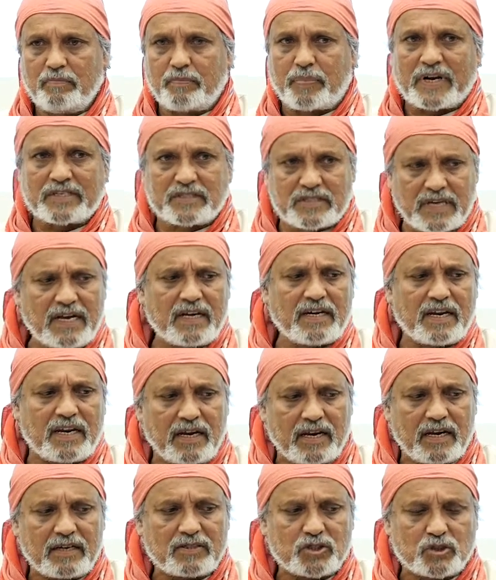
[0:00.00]
present
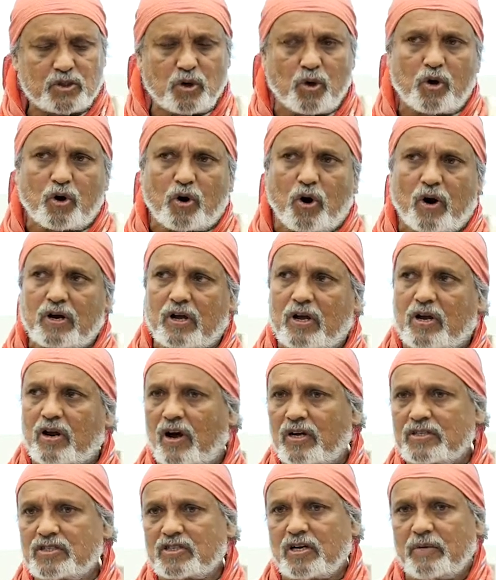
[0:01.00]
in so-called
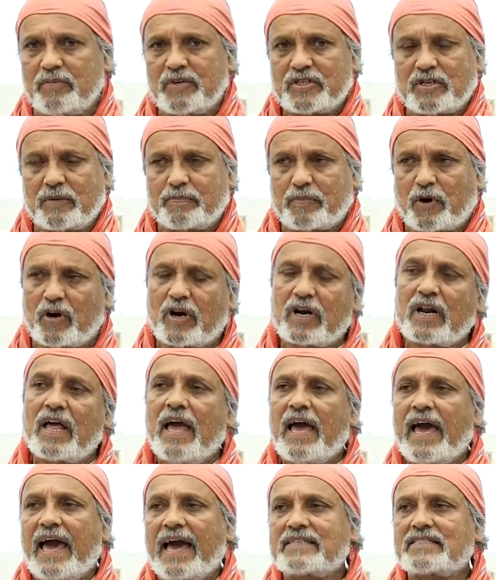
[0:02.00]
gross domestic product
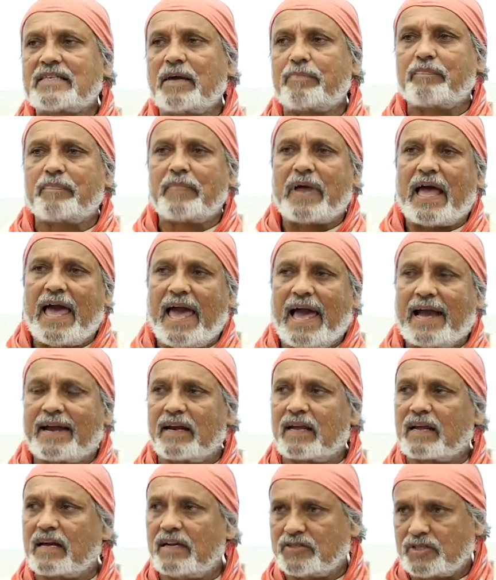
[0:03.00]
except
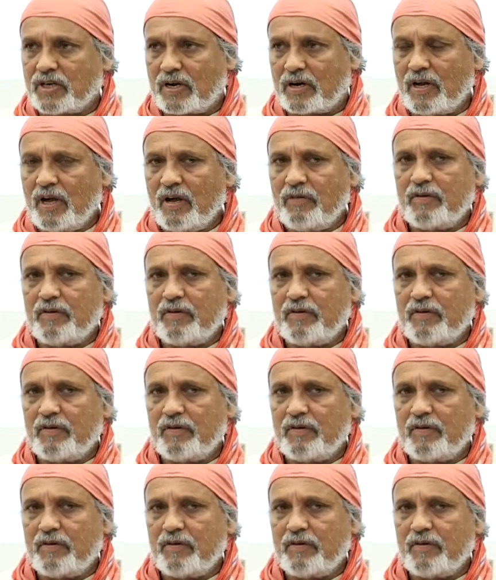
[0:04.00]
agriculture,